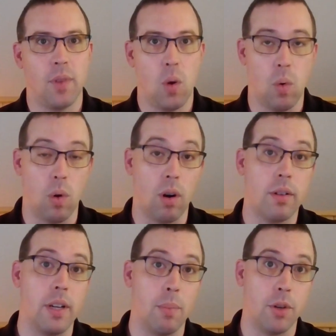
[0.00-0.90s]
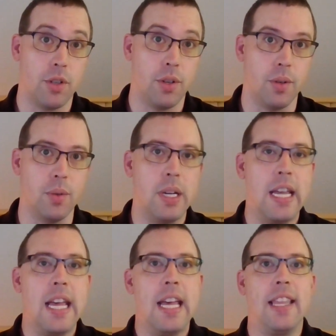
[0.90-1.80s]
Or number two,
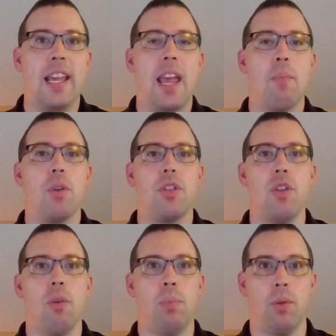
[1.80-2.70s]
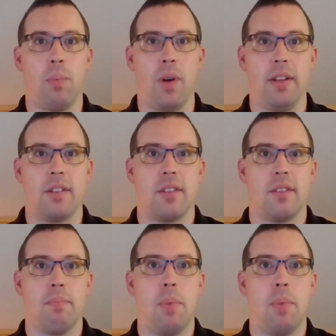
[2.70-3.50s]
they came with no blueprints,